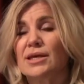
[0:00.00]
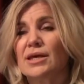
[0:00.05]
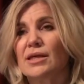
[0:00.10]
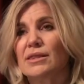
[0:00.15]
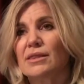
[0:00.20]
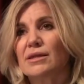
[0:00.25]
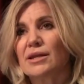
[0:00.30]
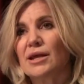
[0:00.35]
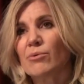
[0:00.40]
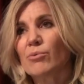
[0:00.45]

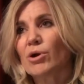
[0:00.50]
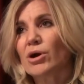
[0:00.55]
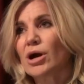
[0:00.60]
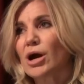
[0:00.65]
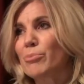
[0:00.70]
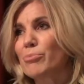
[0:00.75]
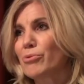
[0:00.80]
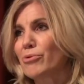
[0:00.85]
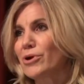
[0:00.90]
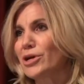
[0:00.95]
the Network
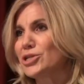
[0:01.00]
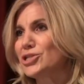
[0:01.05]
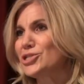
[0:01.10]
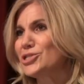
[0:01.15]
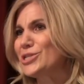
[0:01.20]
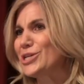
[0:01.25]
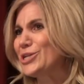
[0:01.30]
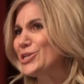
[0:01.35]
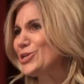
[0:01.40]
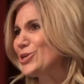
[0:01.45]
Operations
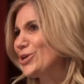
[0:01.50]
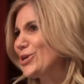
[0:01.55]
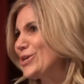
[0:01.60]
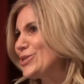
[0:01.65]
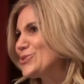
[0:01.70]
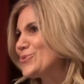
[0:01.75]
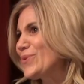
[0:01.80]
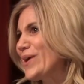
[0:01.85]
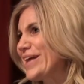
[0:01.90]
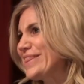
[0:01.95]
Center is
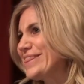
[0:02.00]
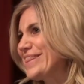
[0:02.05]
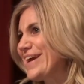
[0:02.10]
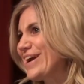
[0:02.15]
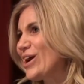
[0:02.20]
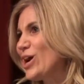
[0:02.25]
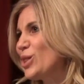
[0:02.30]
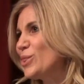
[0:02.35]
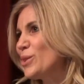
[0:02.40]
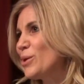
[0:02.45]
right there
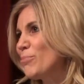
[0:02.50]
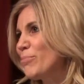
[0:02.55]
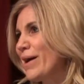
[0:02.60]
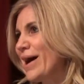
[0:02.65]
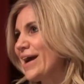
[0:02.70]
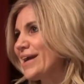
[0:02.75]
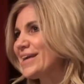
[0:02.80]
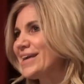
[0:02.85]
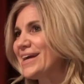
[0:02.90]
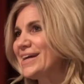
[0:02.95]
on the
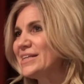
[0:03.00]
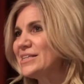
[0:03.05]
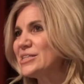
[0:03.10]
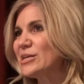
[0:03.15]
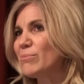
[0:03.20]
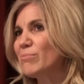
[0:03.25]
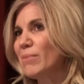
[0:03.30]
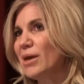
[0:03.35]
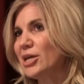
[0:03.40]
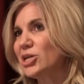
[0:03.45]
back end to
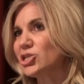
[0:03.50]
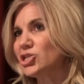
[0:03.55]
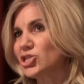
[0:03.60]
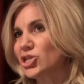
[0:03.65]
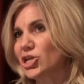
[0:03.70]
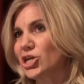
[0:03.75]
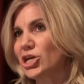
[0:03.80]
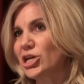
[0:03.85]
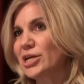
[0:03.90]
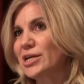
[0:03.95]
make
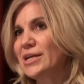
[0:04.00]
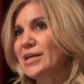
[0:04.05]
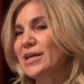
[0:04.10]
sure